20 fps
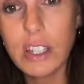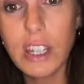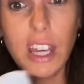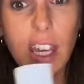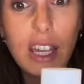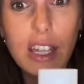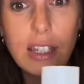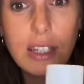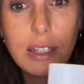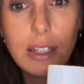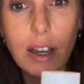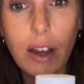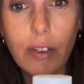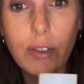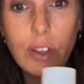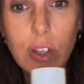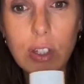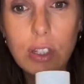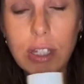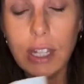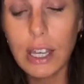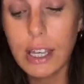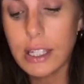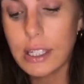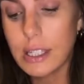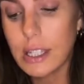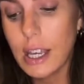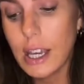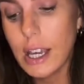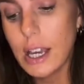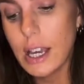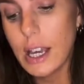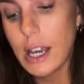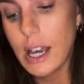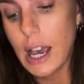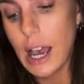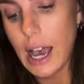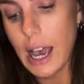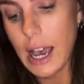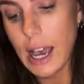years. I've used this.
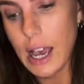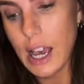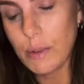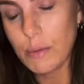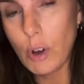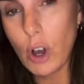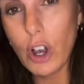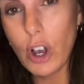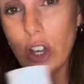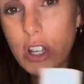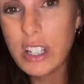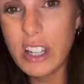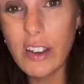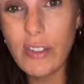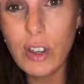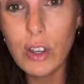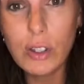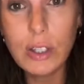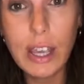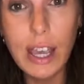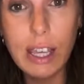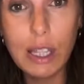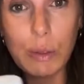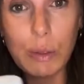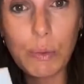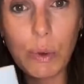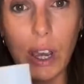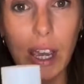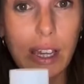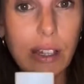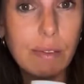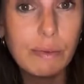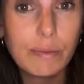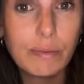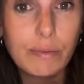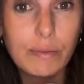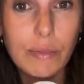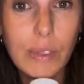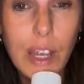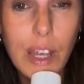Um, I could never use hairspray.
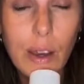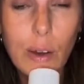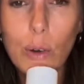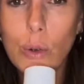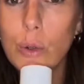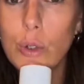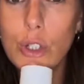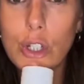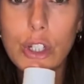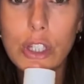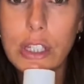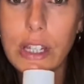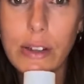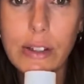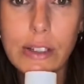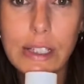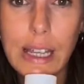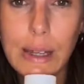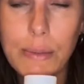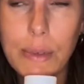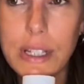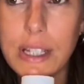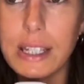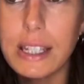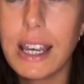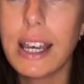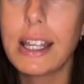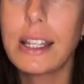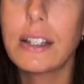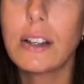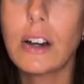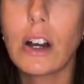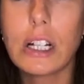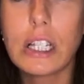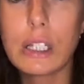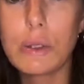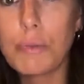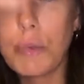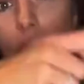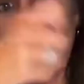It always used to irritate my skin.
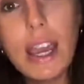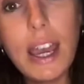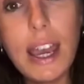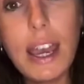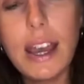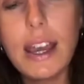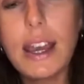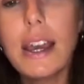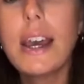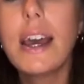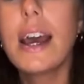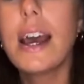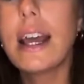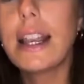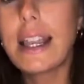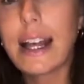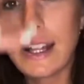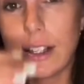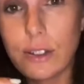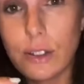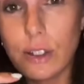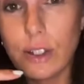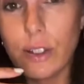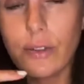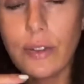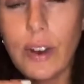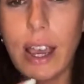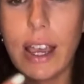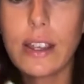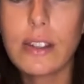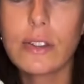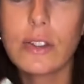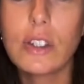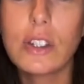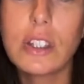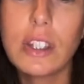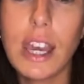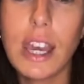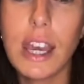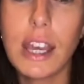I'd spray it, it lands on your face, on your
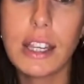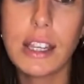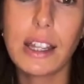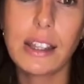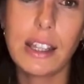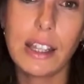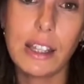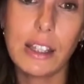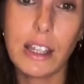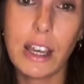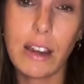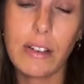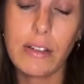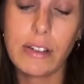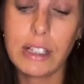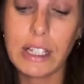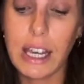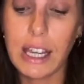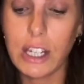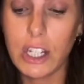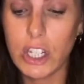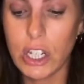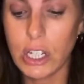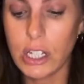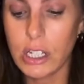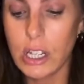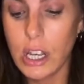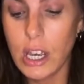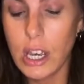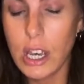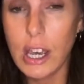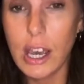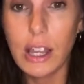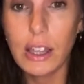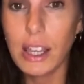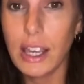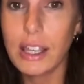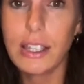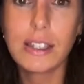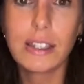skin, and then you'd get irritation.
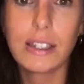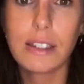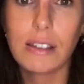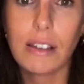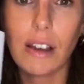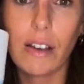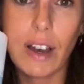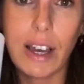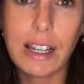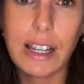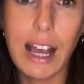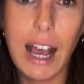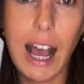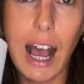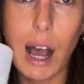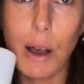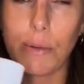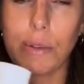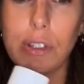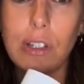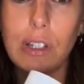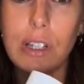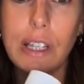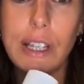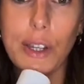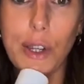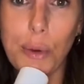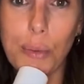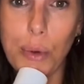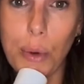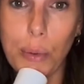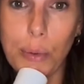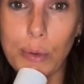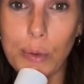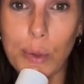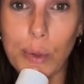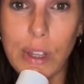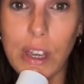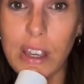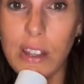This, I've had absolutely no
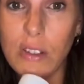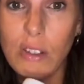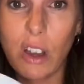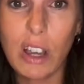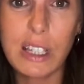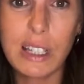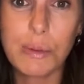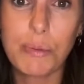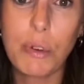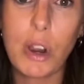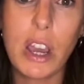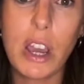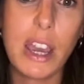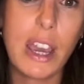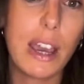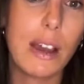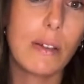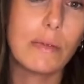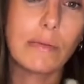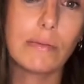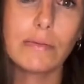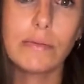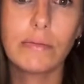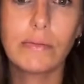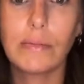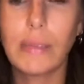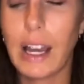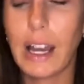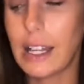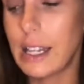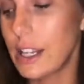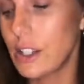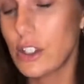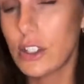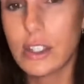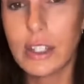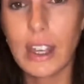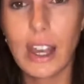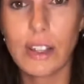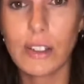problems with this. I can spray it and it
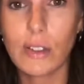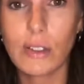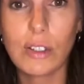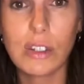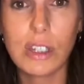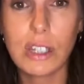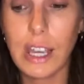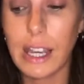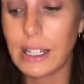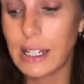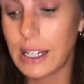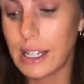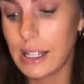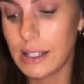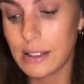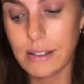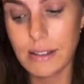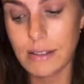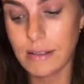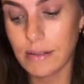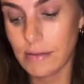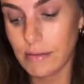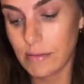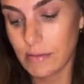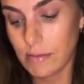just gets on your skin and it's